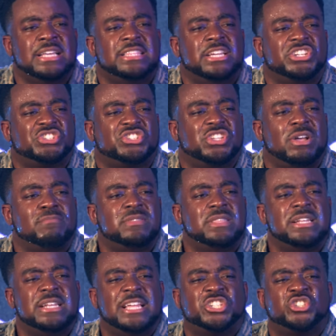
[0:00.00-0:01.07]
there's
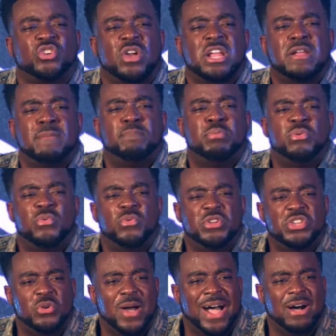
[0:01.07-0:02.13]
something that's trying to pull
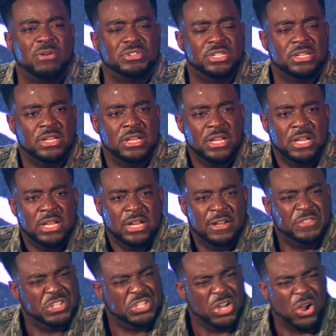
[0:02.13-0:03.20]
you out
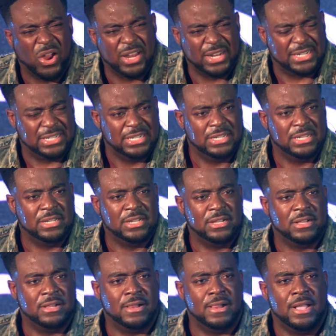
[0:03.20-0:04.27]
of the dark.
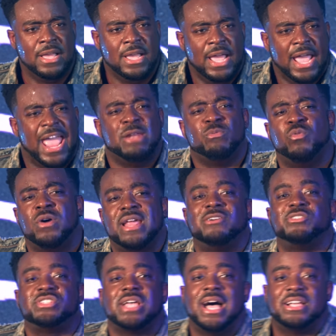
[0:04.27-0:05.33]
And what
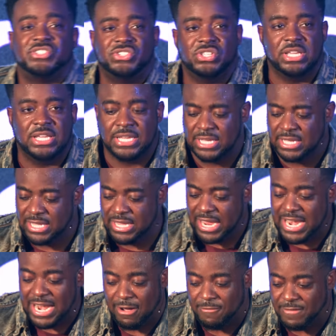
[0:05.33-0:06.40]
else I see
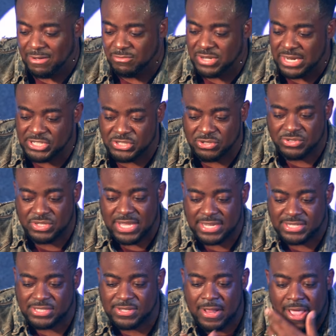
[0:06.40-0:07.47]
in our foundational
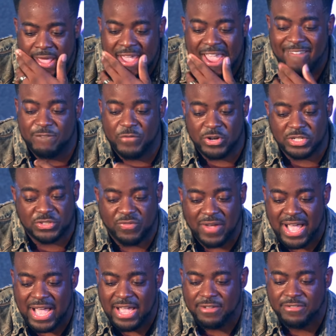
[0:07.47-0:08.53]
text? In verse
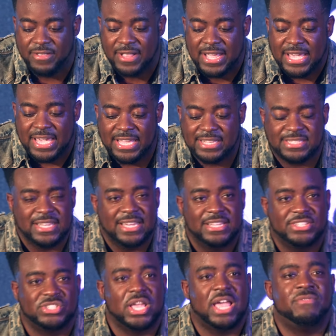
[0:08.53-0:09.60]
five, it
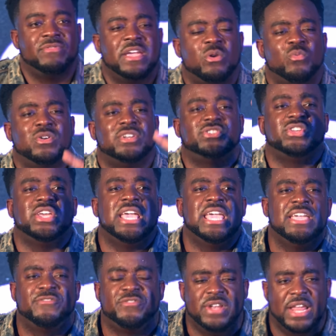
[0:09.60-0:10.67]
says, and there was
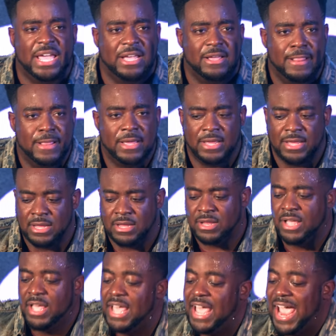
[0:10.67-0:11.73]
evening,
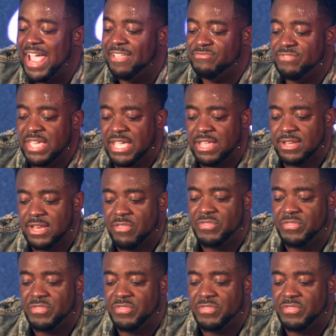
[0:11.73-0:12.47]
and then